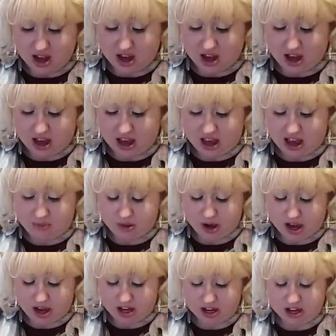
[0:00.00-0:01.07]
I
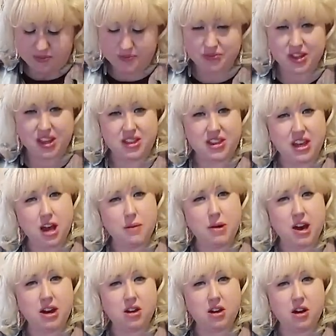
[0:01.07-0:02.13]
bought it, I think I
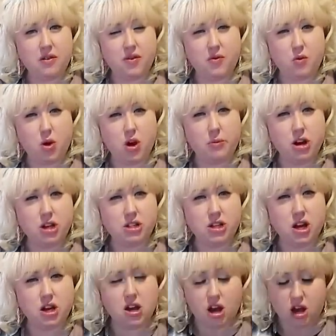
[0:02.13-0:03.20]
bought it off of walmart
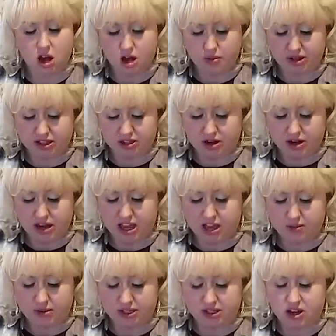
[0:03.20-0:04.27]
dot com. It's on
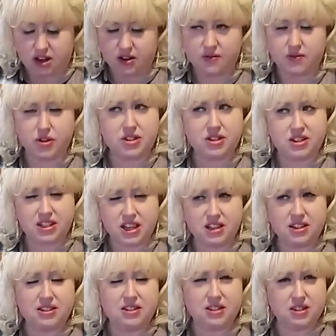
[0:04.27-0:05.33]
Amazon for
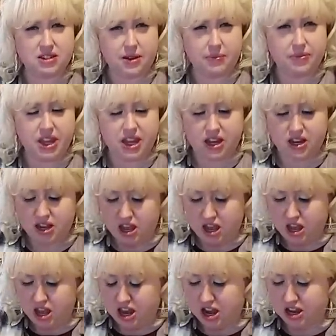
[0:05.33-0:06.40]
six something,
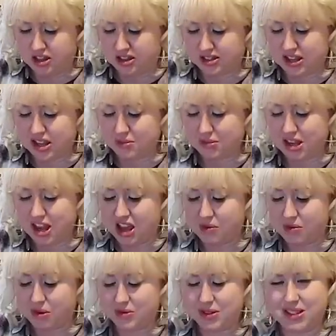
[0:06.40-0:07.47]
and the same
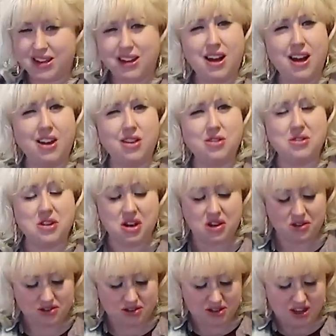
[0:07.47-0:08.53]
camera was like one hundred
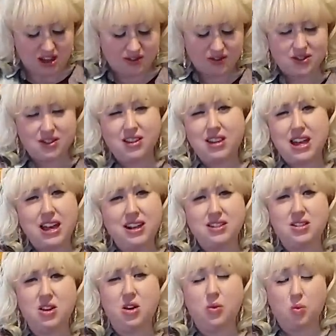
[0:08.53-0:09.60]
dollars less,
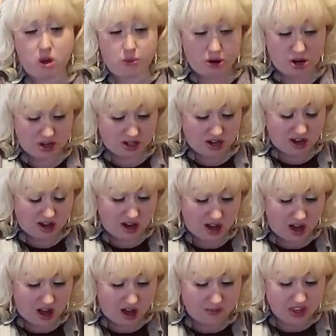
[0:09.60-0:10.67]
less on walmart dot
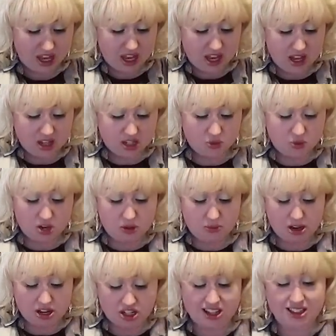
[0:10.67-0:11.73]
com. It's pretty
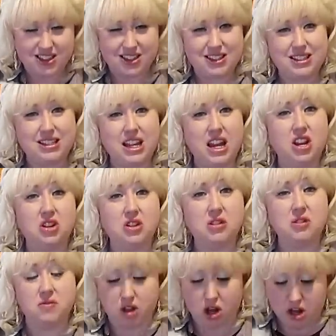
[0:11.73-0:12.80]
much like the
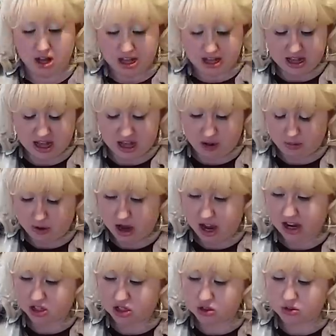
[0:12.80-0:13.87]
standard vlogging camera.
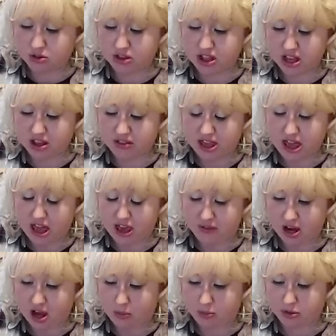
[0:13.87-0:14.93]
I do think they have
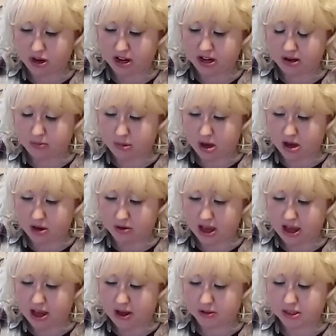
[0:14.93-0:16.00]
an upgraded model
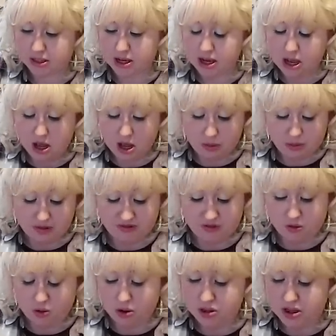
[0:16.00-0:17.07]
out.
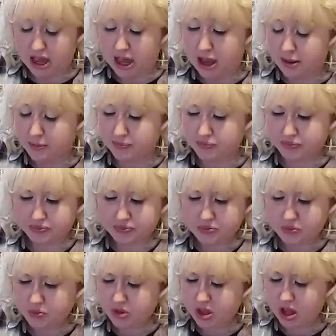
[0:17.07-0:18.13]
Before that,
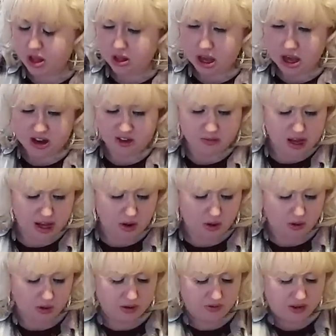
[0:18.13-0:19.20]
a lot of my
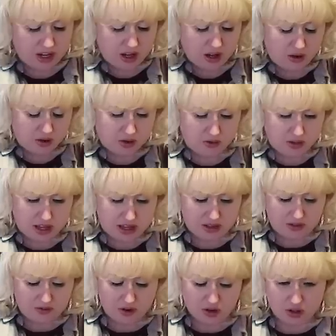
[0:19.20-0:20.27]
older videos for like
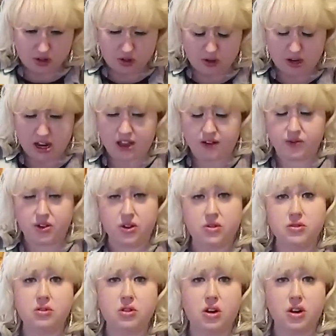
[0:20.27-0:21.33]
the first three and a half
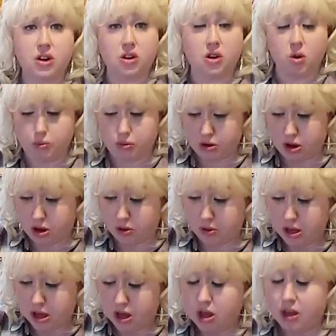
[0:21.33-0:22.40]
years are on a GoPro.